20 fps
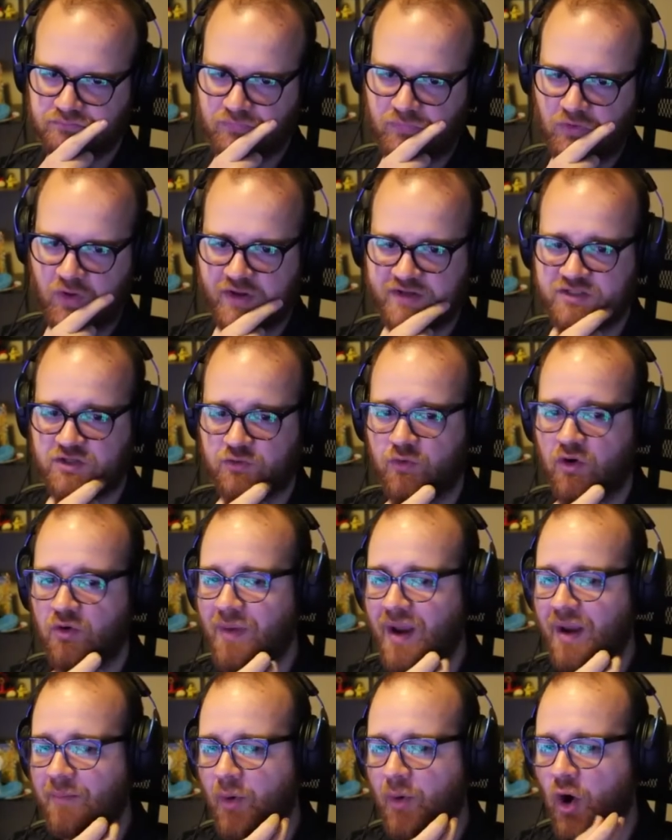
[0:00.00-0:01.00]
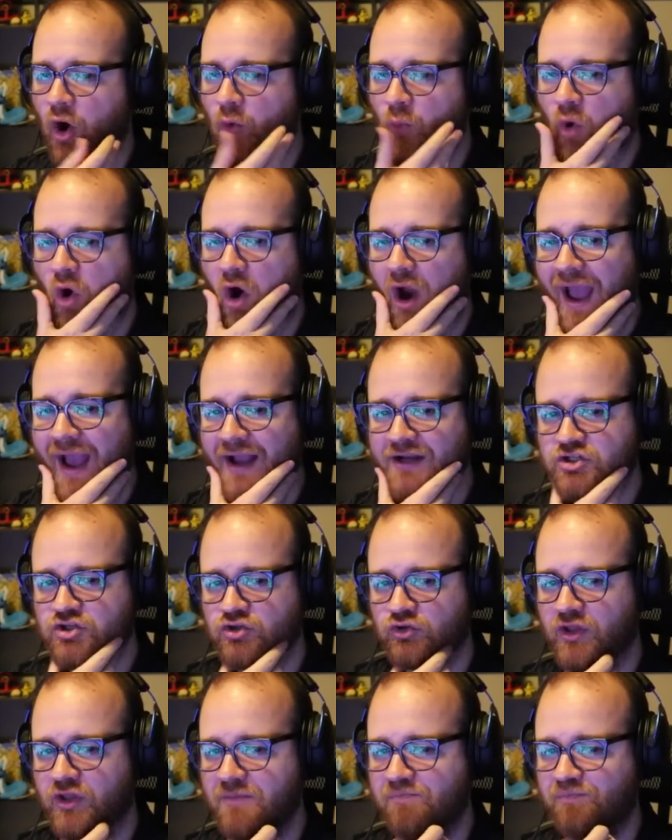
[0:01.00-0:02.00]
Okay, so remember, we're
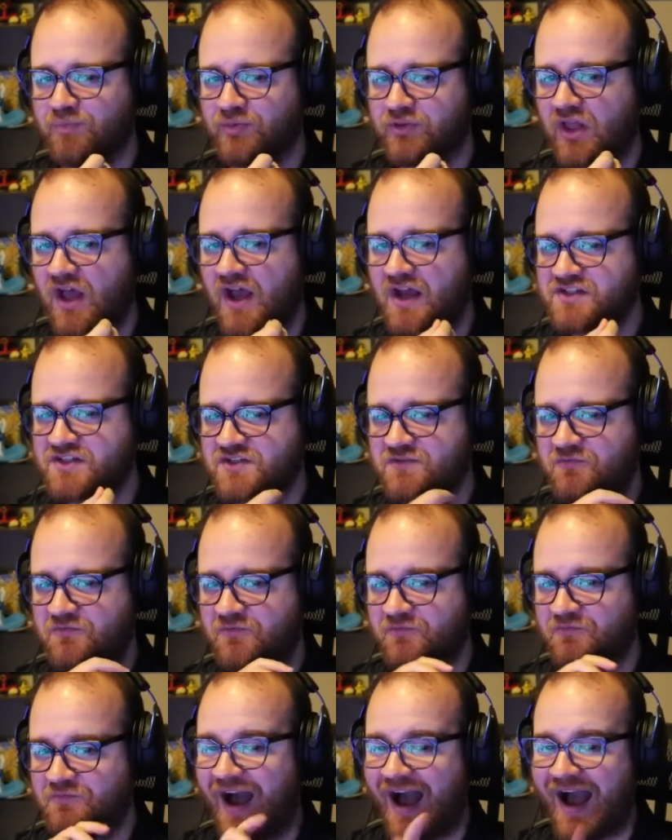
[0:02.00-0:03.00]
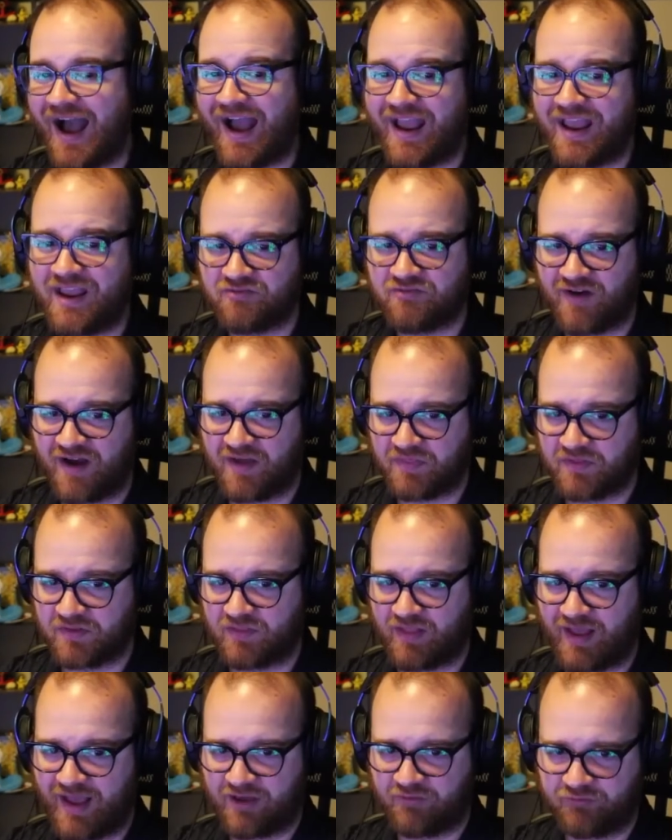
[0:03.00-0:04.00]
actually +5 on the
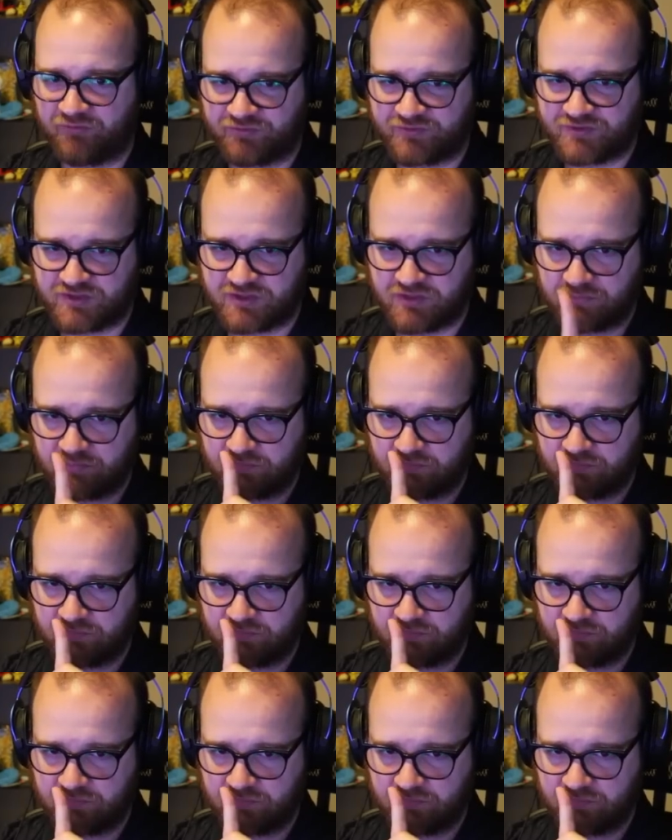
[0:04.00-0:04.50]
left.